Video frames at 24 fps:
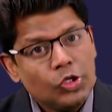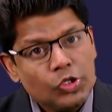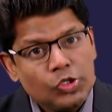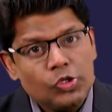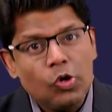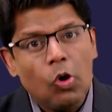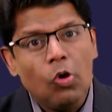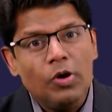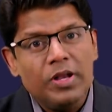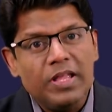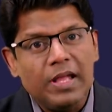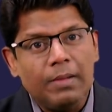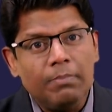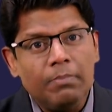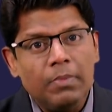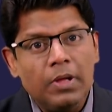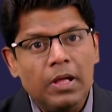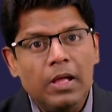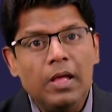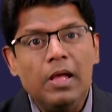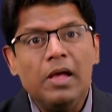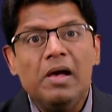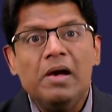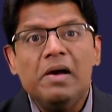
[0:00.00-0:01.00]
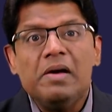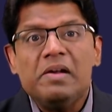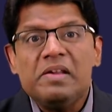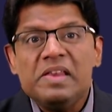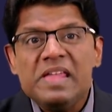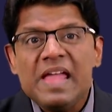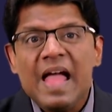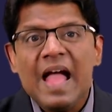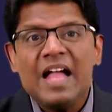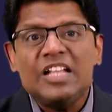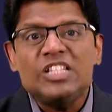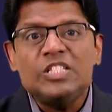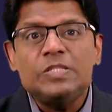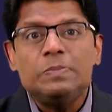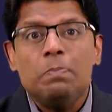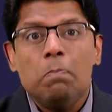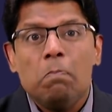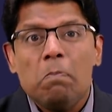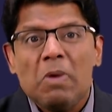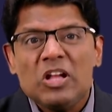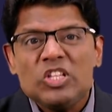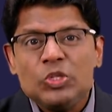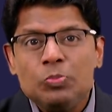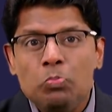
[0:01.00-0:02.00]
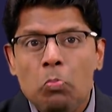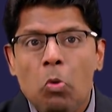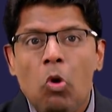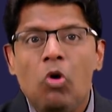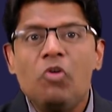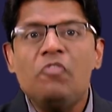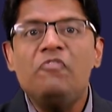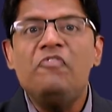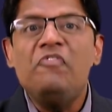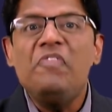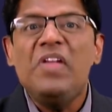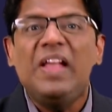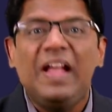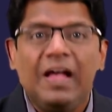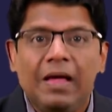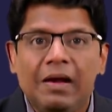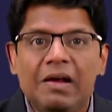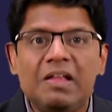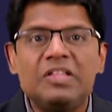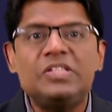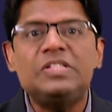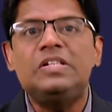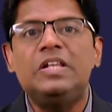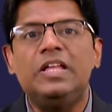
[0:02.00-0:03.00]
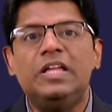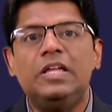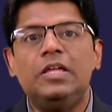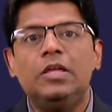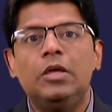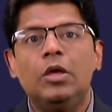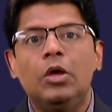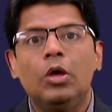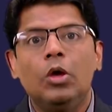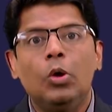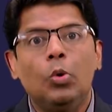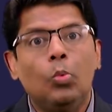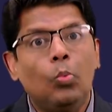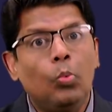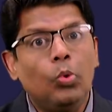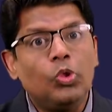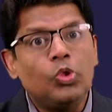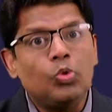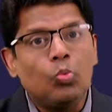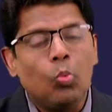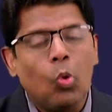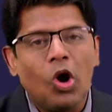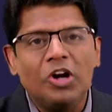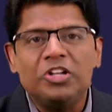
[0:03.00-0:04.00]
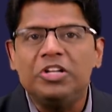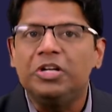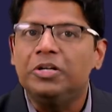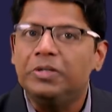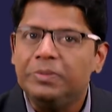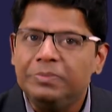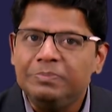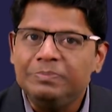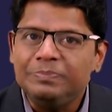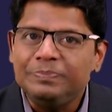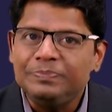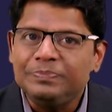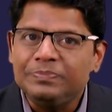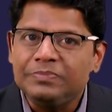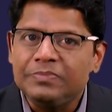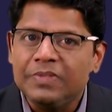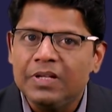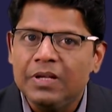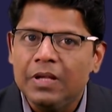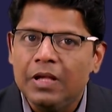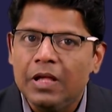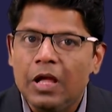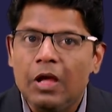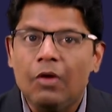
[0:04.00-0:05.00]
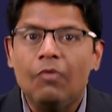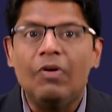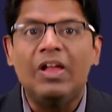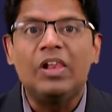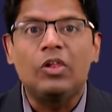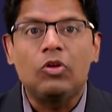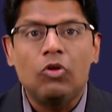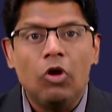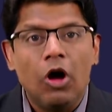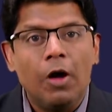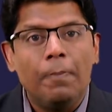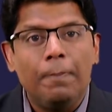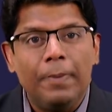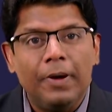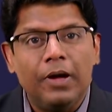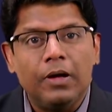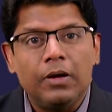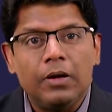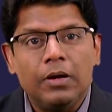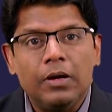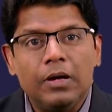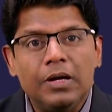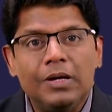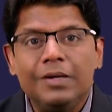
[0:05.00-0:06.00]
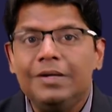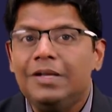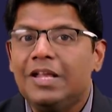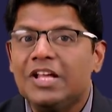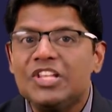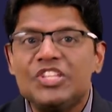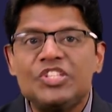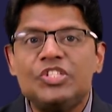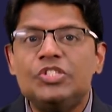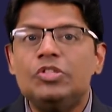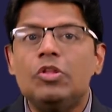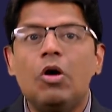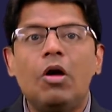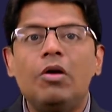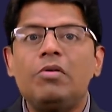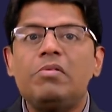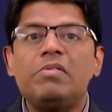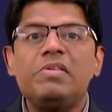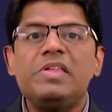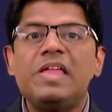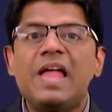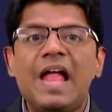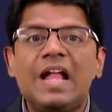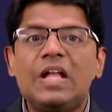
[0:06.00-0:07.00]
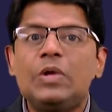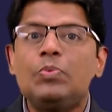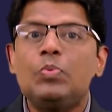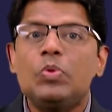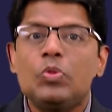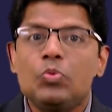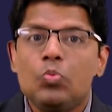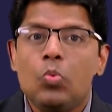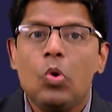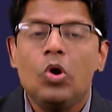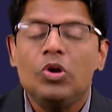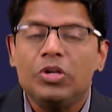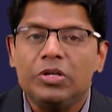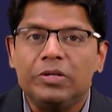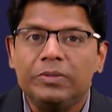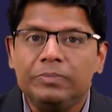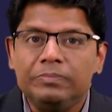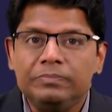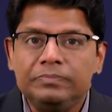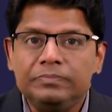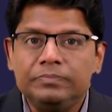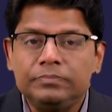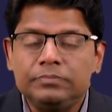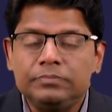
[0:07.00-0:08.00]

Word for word: Sodium reacts much more vigorously with water, while copper does not react with water.